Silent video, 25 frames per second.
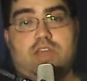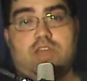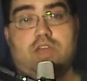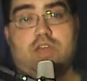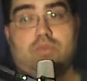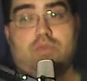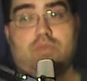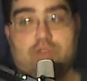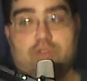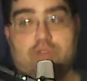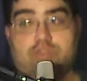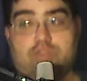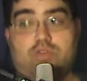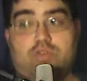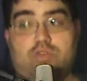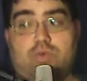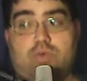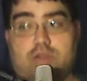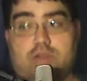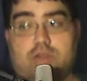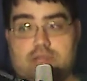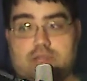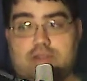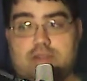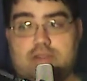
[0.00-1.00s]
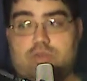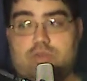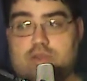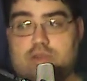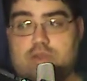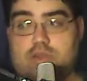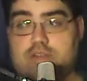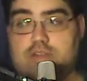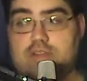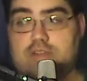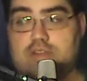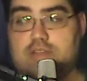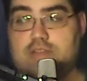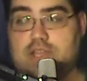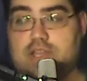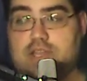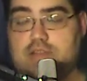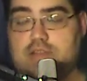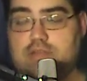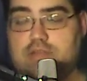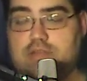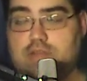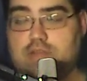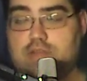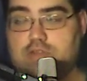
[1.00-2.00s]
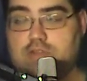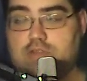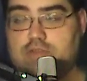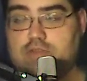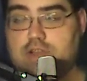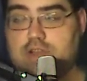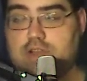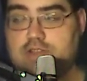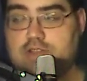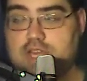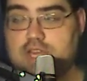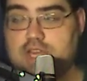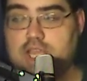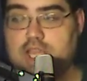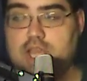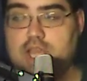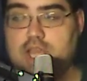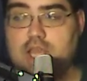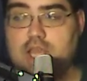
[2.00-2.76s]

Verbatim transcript: the original one, not the 2016 atrocity.